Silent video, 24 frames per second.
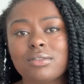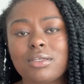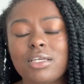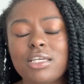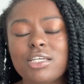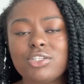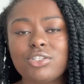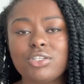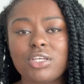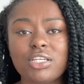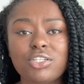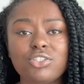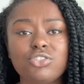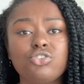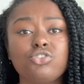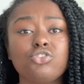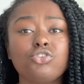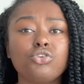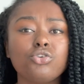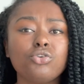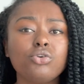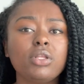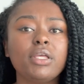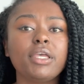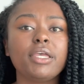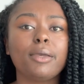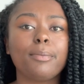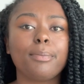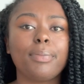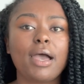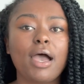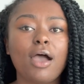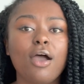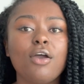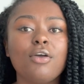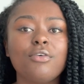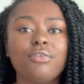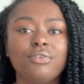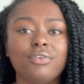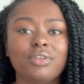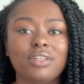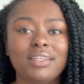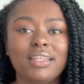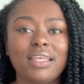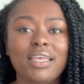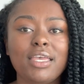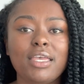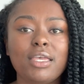It's truly a powerful
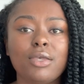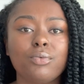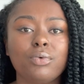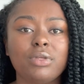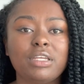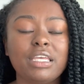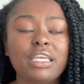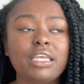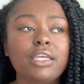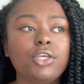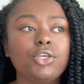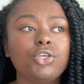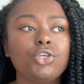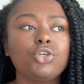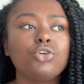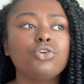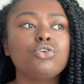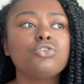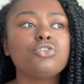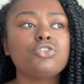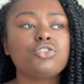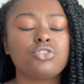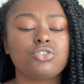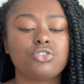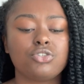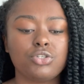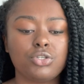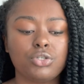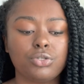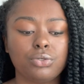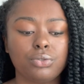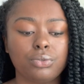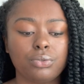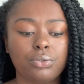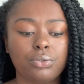thing when he uses you